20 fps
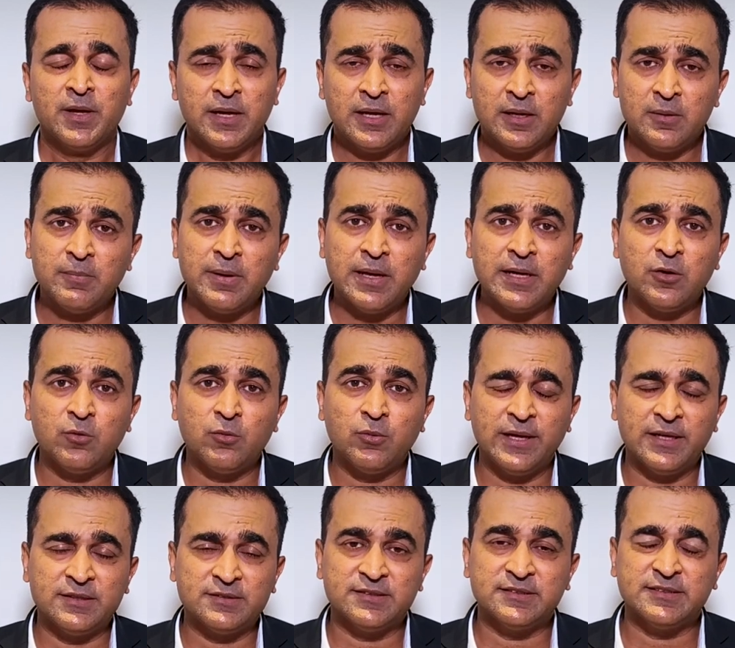In many
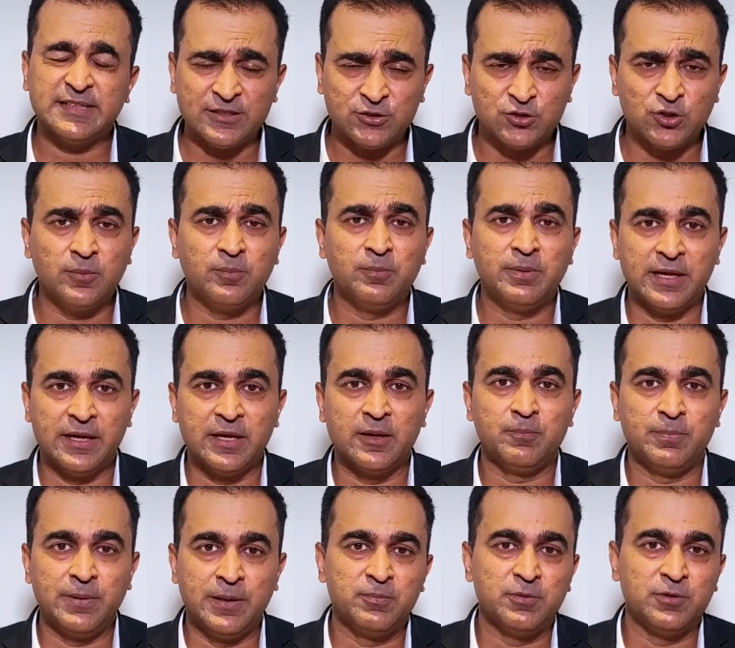ways, it's actually
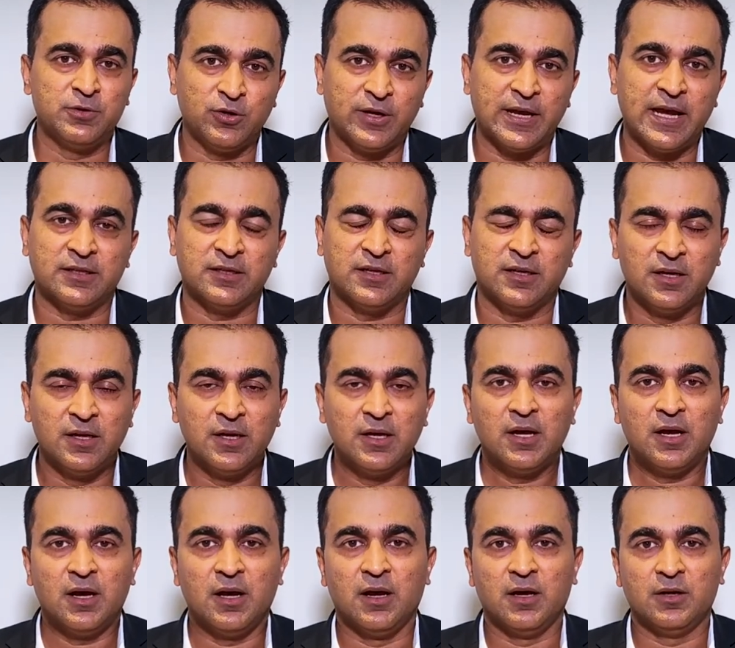bringing people together.
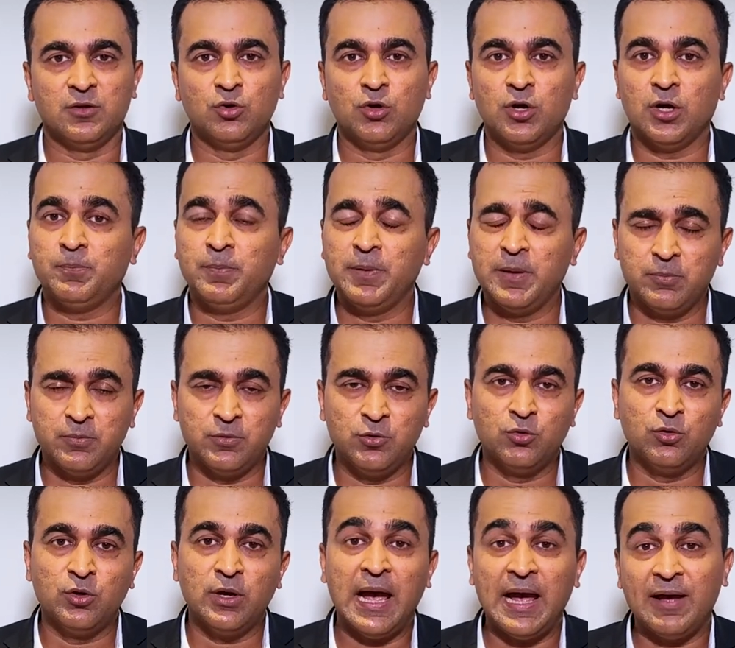You
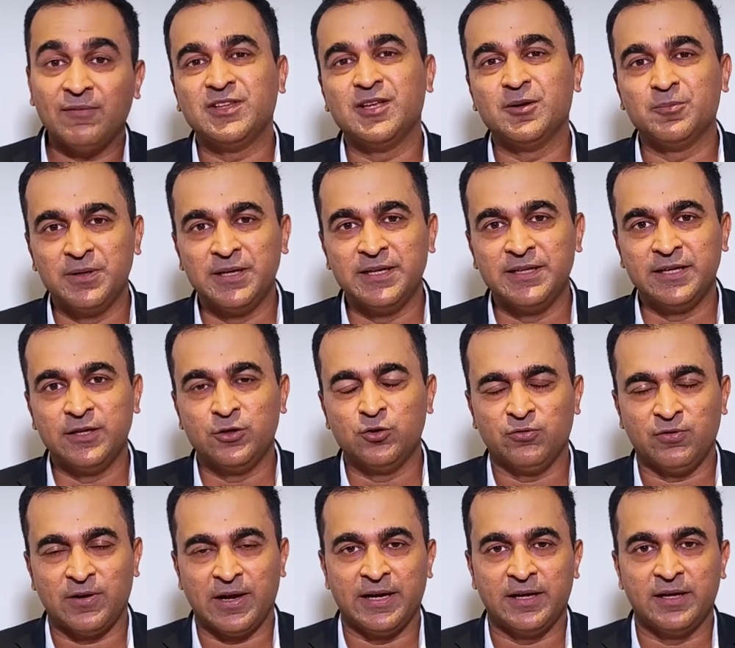have the ability to
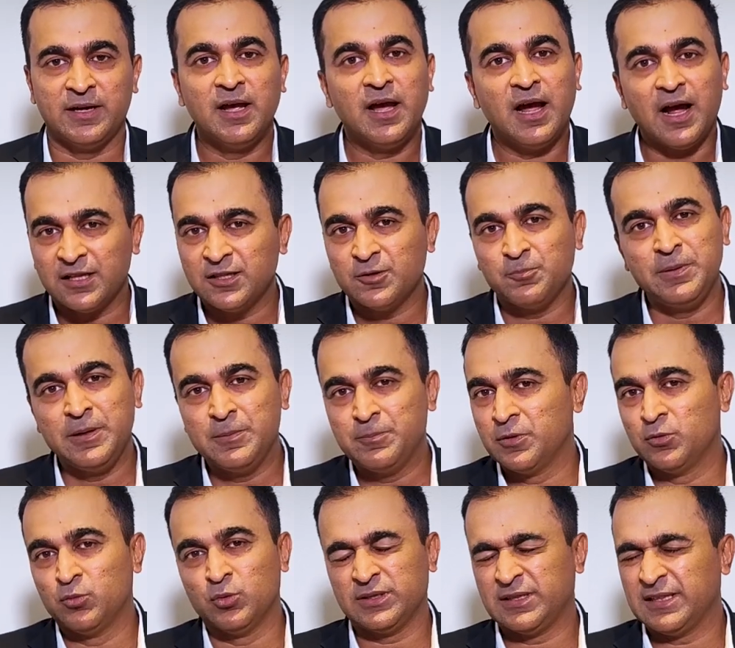find other
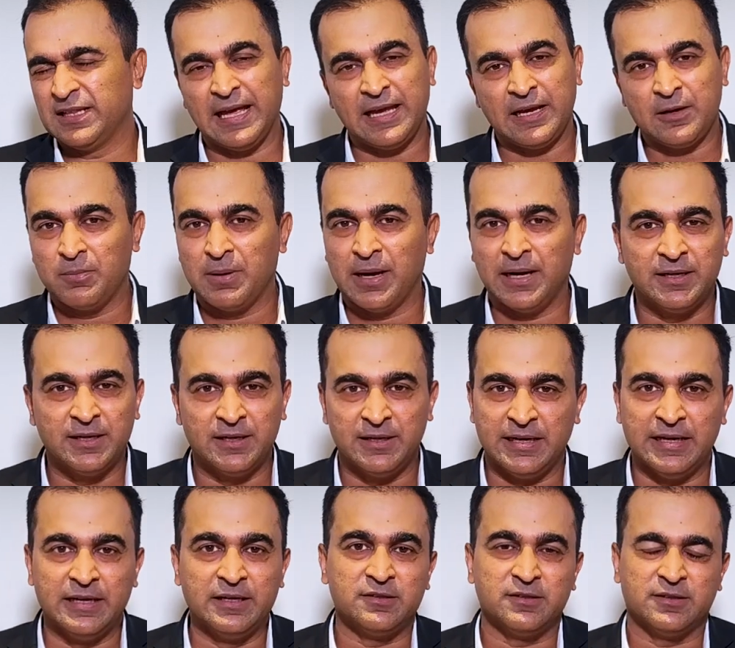people with
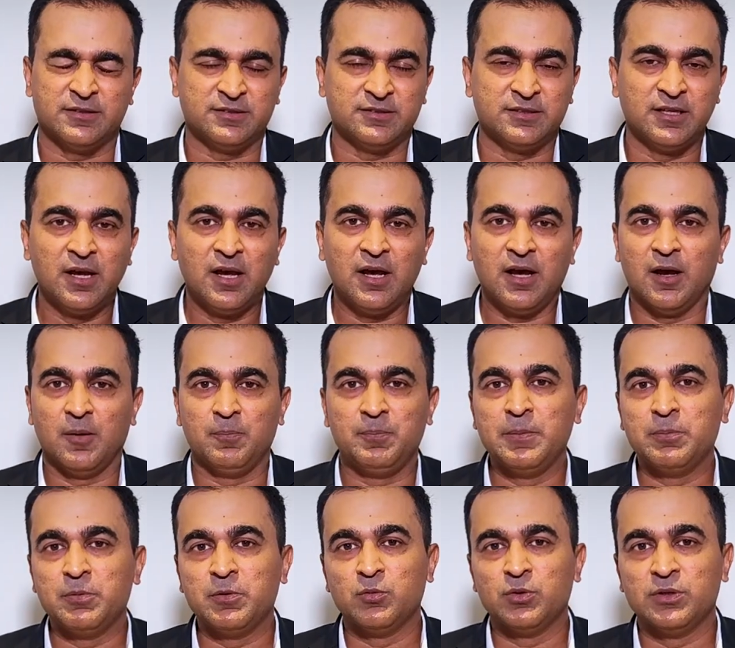like-minded interests,
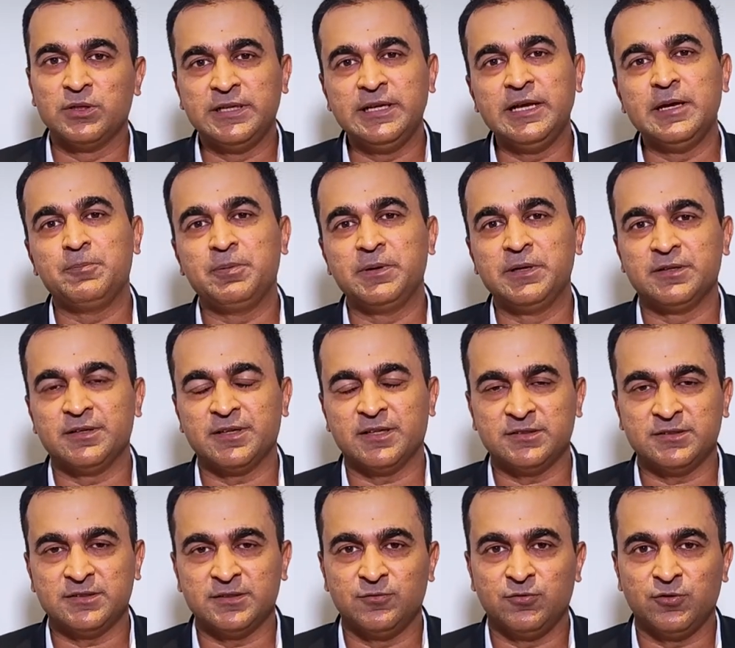people with deep
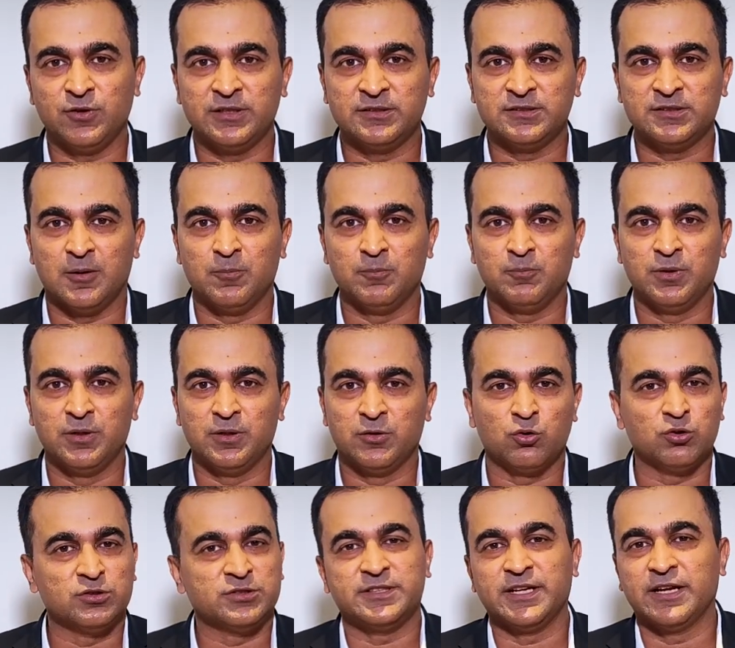interests in, for example,
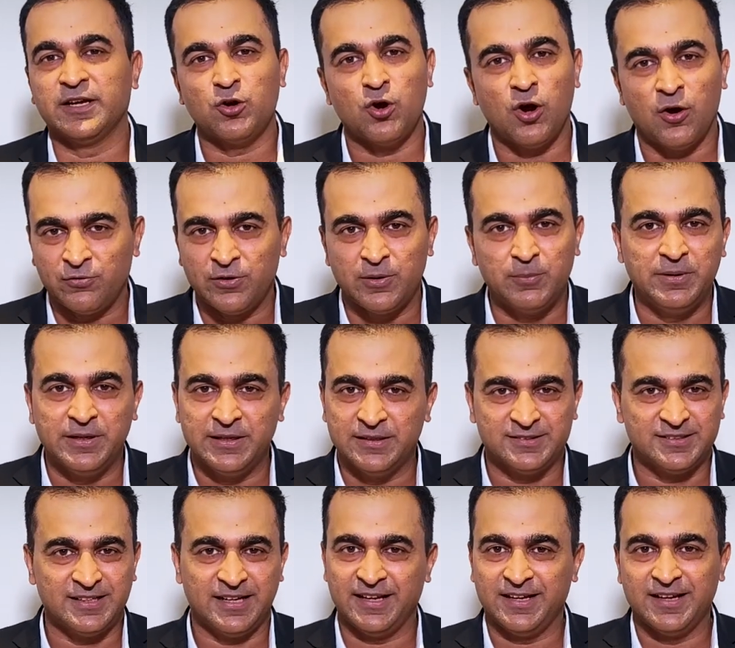roasting coffee
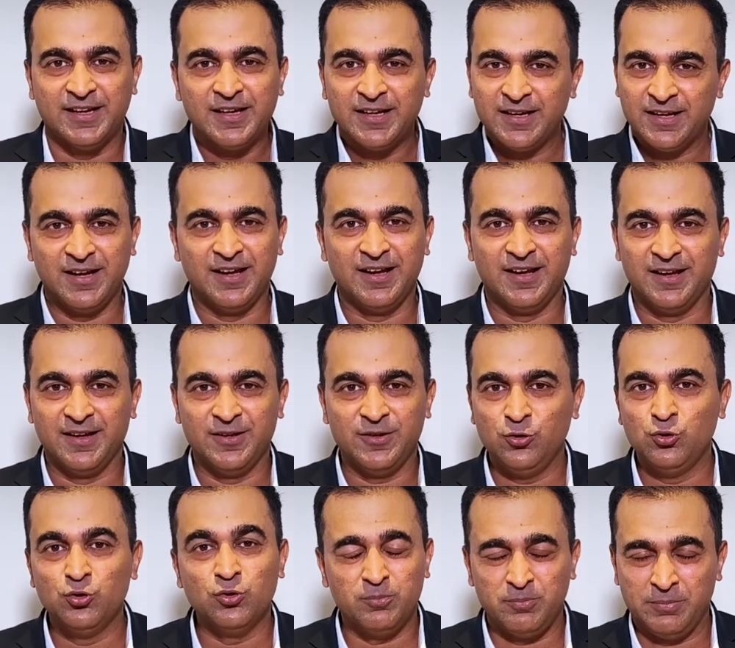beans, like
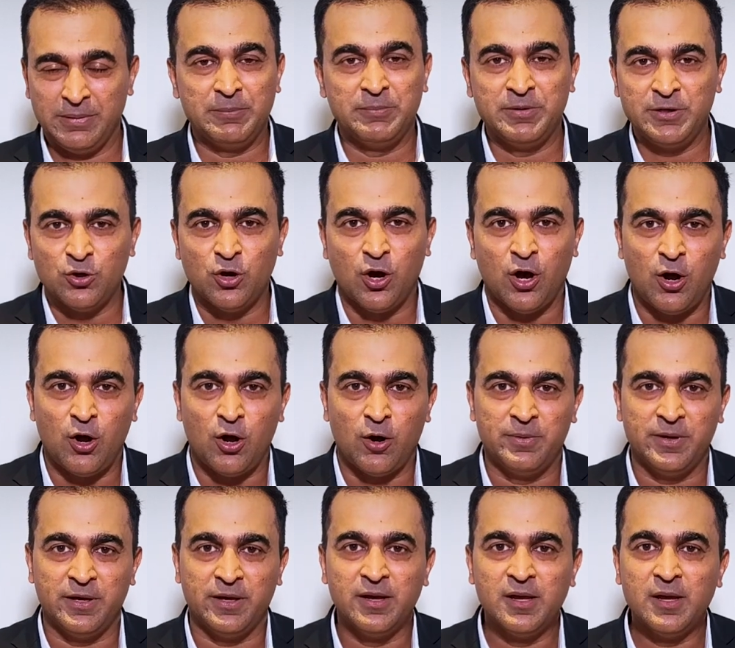maybe your
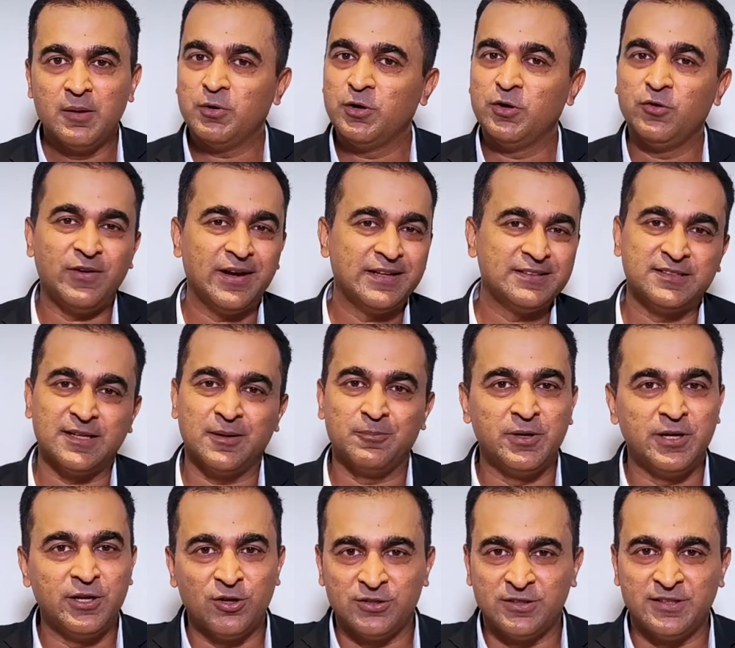hobby, but you find
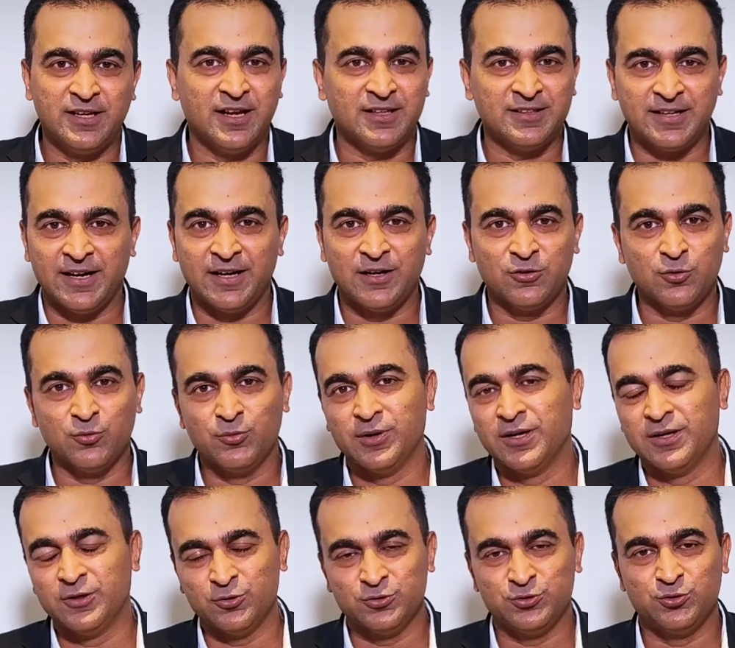somebody on the other end of the
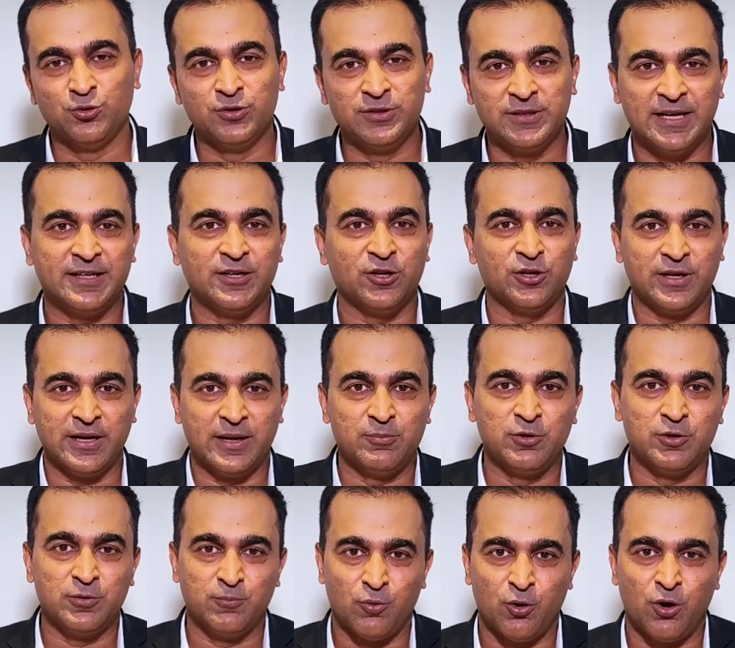world who's doing that and are
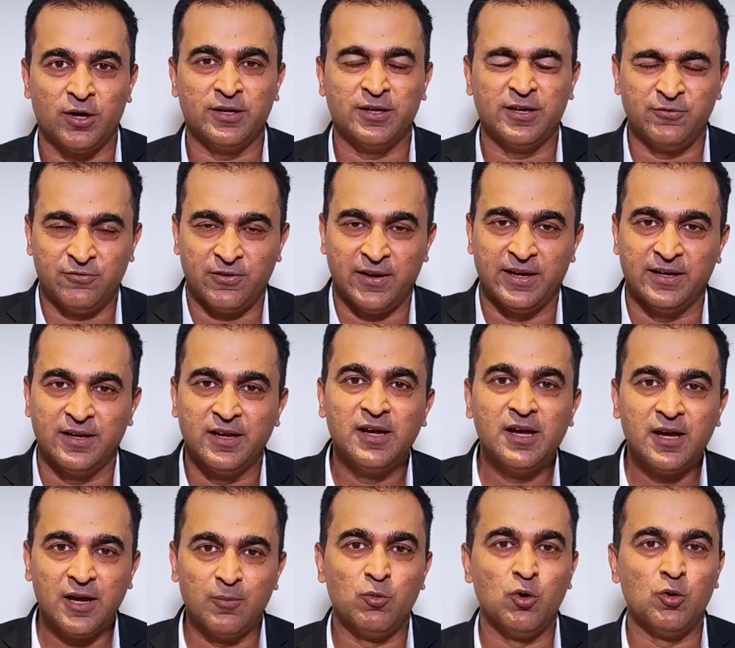able to bond and find
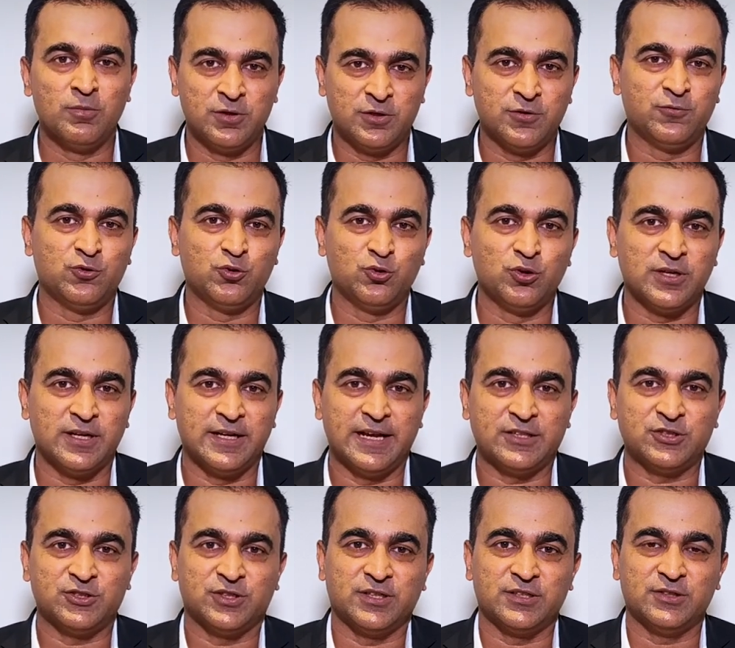a moment of true
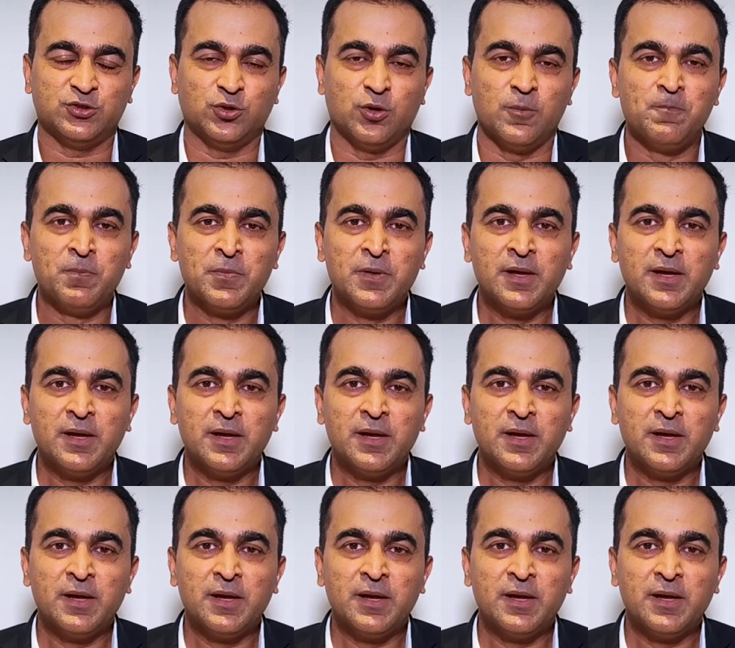connection. And so